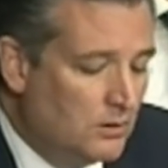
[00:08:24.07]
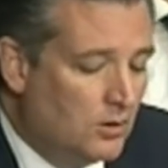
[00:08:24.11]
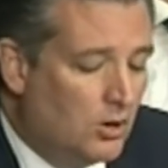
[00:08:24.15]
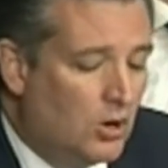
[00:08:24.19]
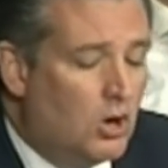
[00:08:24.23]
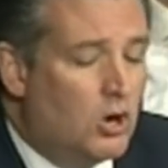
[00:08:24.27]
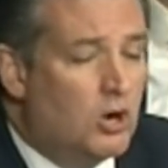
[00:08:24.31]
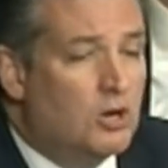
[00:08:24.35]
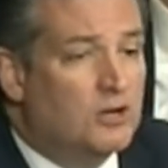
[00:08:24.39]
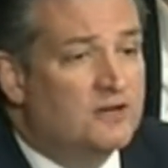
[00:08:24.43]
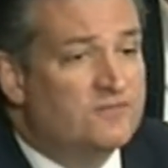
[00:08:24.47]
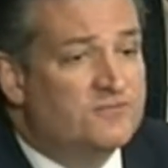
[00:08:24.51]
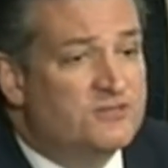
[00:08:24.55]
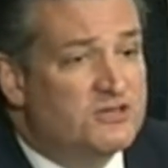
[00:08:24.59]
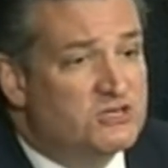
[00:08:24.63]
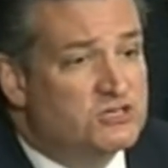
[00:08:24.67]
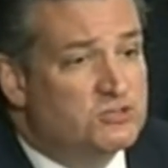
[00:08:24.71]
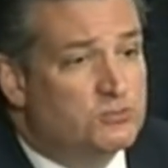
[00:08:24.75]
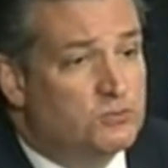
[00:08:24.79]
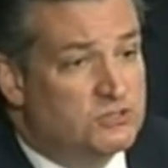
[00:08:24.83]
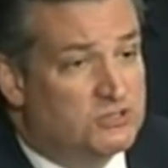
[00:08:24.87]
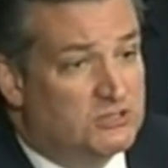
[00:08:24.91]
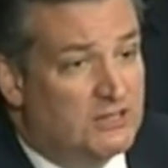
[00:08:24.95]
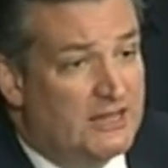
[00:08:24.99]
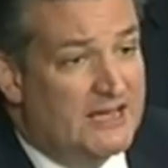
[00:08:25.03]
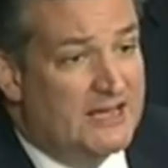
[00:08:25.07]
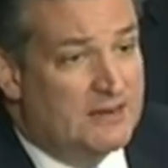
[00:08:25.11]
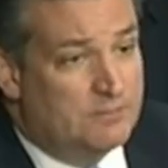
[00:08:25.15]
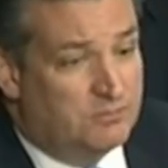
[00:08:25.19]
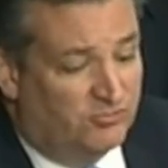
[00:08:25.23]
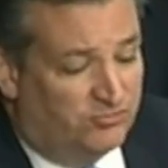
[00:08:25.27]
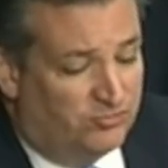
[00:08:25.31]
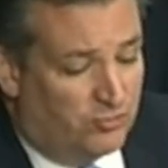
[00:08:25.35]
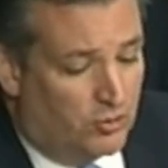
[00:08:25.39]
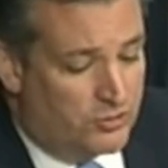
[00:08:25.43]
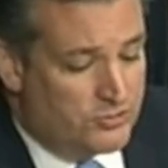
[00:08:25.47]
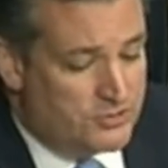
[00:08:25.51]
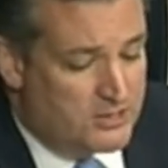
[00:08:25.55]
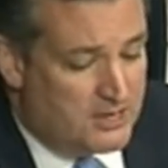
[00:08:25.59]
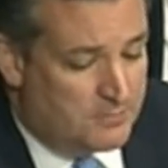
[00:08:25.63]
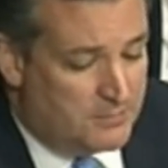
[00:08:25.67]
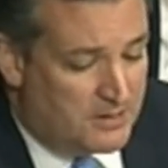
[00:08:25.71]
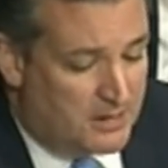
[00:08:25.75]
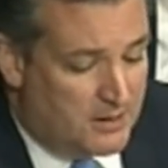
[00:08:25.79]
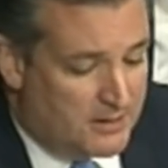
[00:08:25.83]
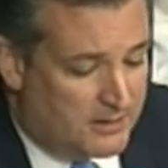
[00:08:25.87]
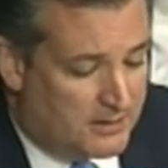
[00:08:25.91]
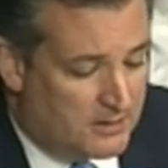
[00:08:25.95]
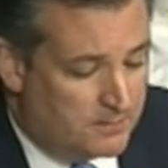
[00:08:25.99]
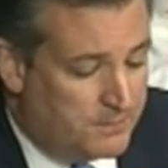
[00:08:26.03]
All of this was laid before the
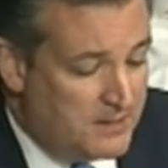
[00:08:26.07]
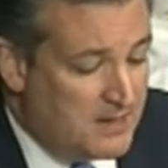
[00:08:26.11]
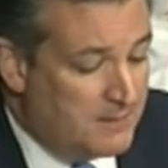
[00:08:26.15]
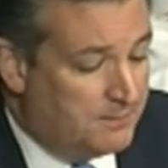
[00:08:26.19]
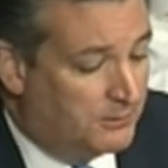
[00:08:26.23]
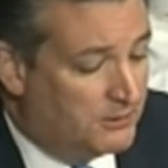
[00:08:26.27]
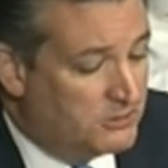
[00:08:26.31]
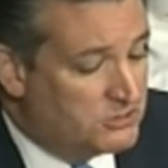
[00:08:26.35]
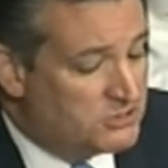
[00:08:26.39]
American people